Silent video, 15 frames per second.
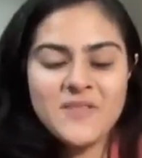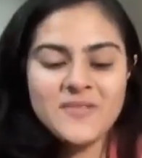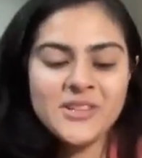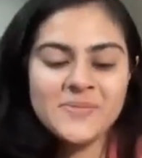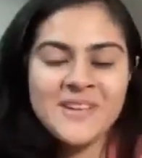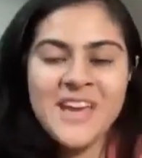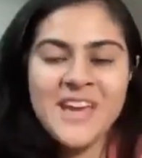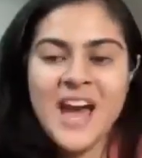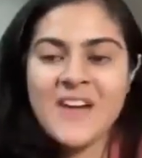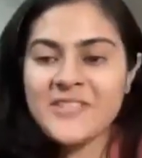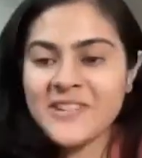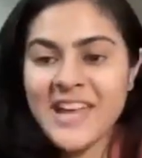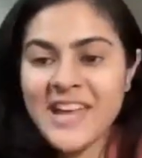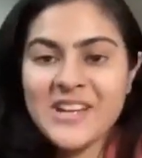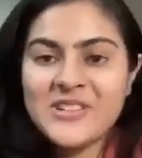with me, I
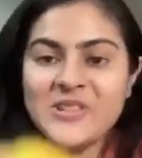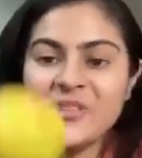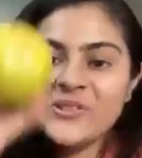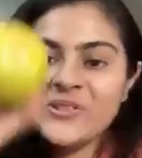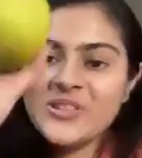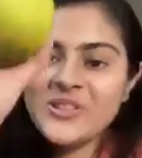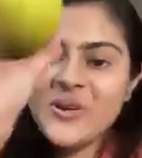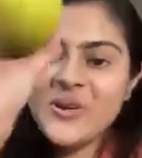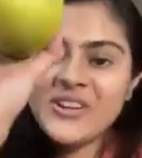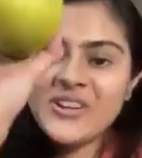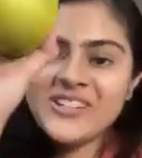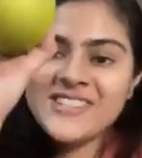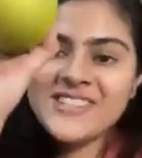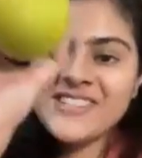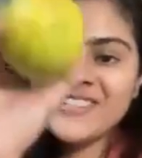would like to use an
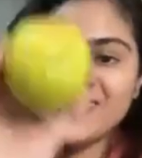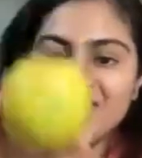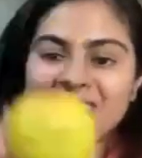orange.